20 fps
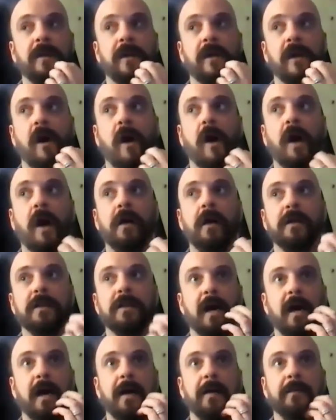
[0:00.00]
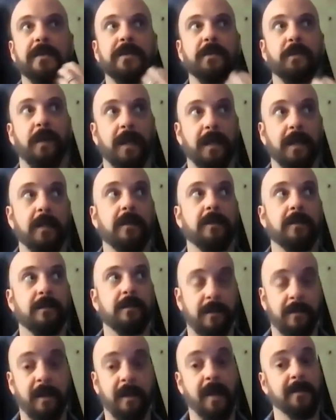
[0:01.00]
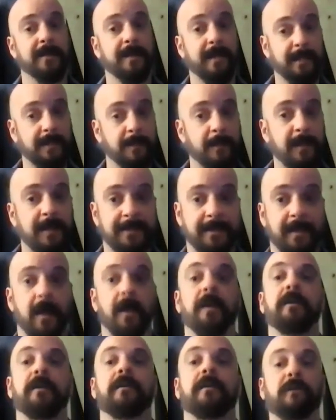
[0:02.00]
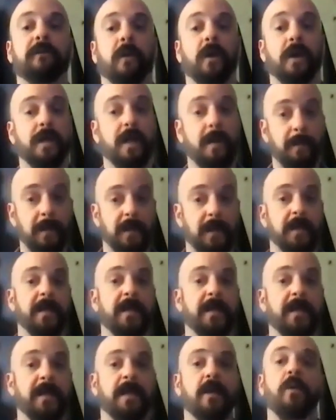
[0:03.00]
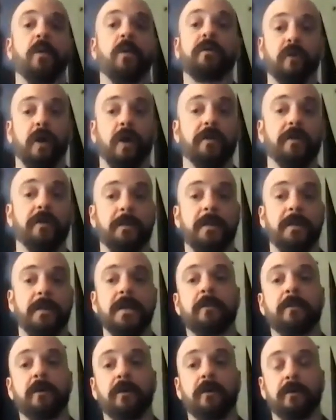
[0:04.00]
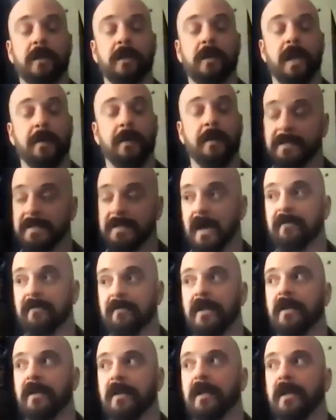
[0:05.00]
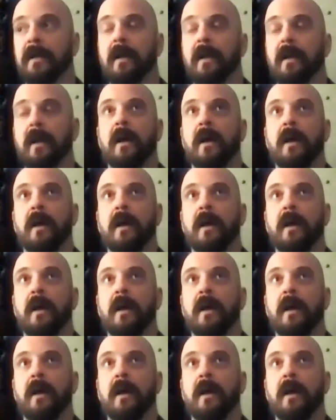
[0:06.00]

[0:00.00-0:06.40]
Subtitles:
There are times when things need to be done for community or for other people, definitely.